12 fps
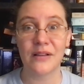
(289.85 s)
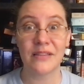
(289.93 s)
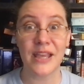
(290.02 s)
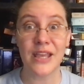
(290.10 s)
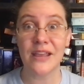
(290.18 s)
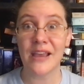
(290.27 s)

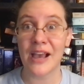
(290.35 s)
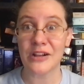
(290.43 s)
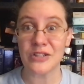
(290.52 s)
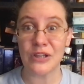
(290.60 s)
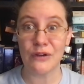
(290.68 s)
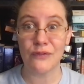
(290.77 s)
They
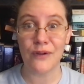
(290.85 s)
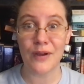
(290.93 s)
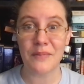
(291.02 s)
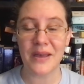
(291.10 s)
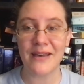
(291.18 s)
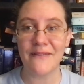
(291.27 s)
actually are
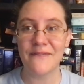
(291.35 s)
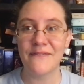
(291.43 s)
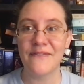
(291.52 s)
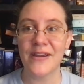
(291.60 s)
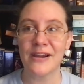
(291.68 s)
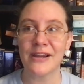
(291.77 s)
from a
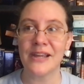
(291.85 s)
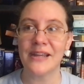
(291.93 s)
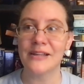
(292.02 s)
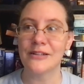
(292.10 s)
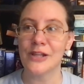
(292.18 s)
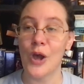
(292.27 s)

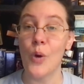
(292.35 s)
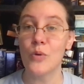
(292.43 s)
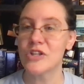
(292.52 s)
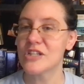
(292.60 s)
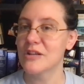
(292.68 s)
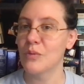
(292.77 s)
very
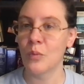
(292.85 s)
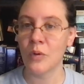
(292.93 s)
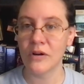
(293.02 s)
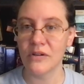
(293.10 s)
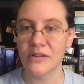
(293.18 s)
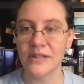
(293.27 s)
ocean
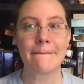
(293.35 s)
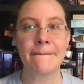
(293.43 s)
world,